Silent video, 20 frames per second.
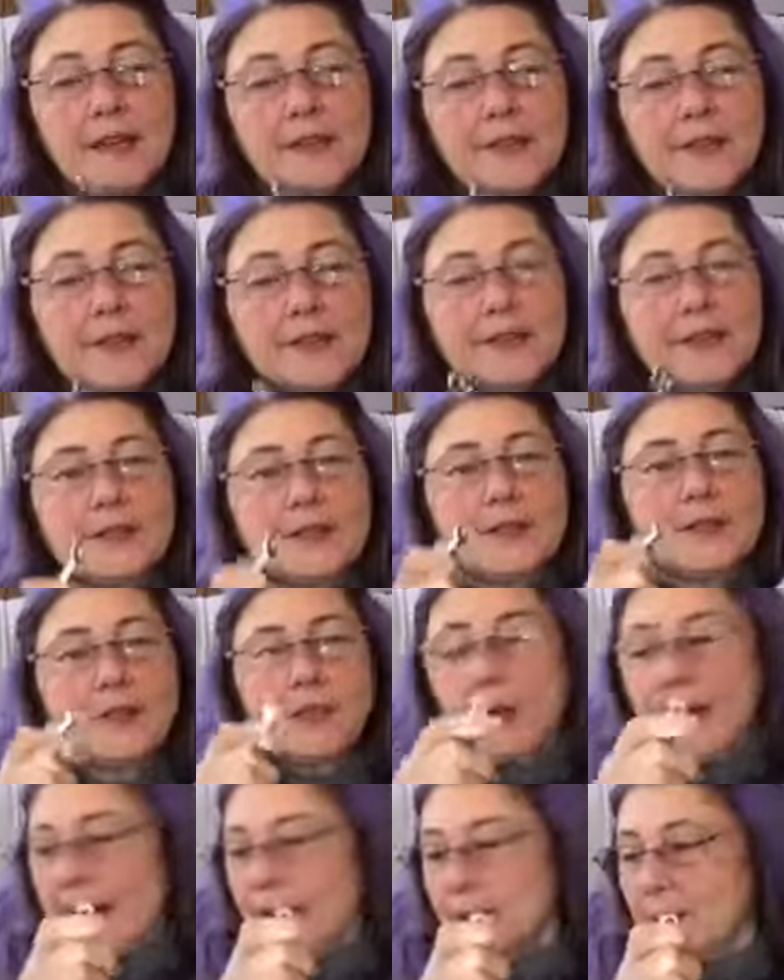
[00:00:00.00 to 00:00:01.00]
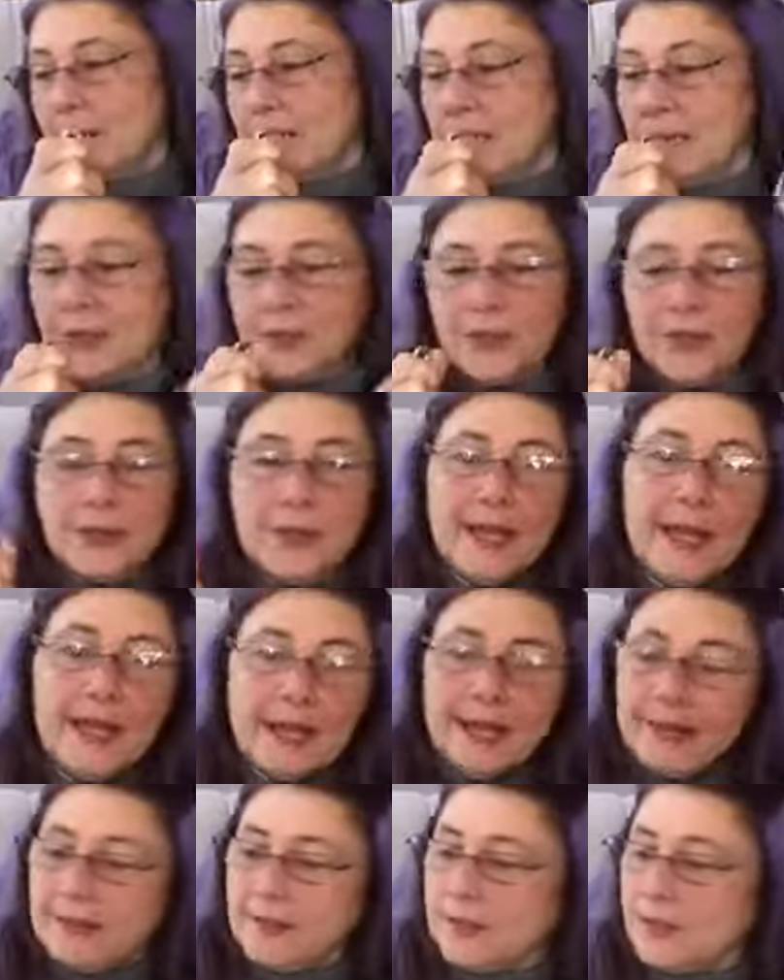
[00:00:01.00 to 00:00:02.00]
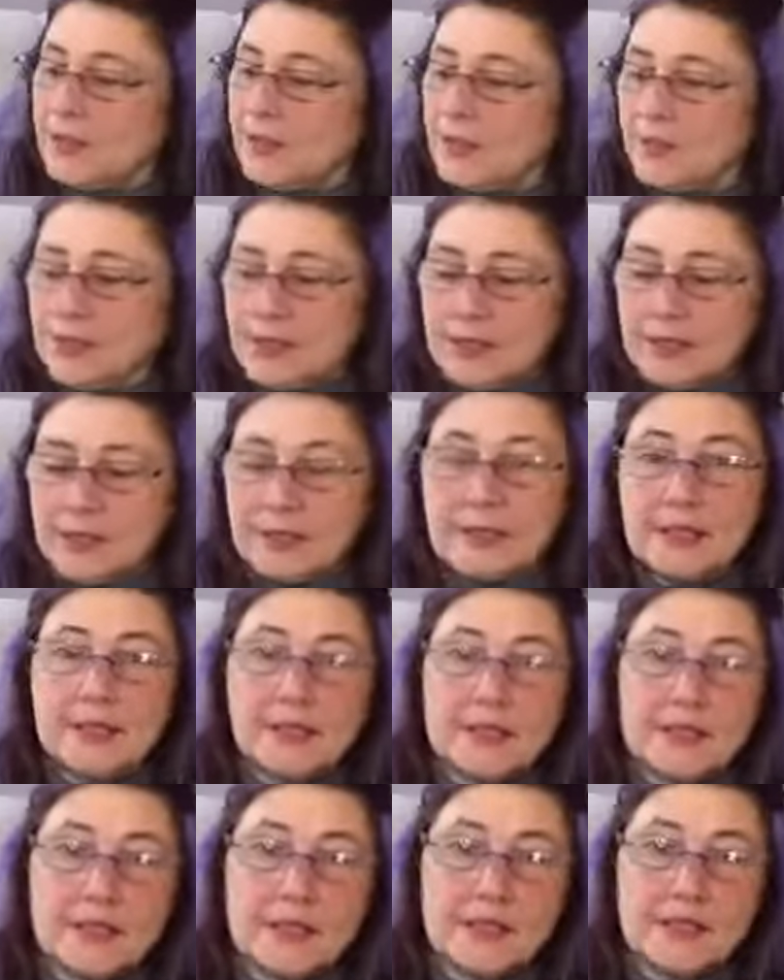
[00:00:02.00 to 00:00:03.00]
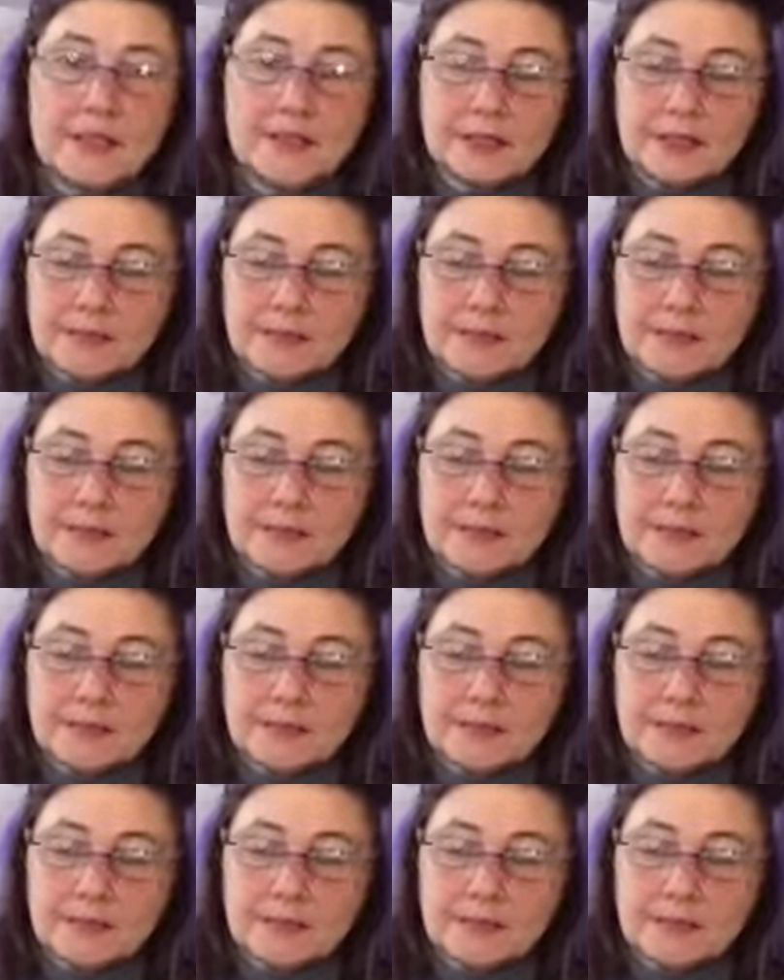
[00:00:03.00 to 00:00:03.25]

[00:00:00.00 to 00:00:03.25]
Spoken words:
This is great because you can, just as this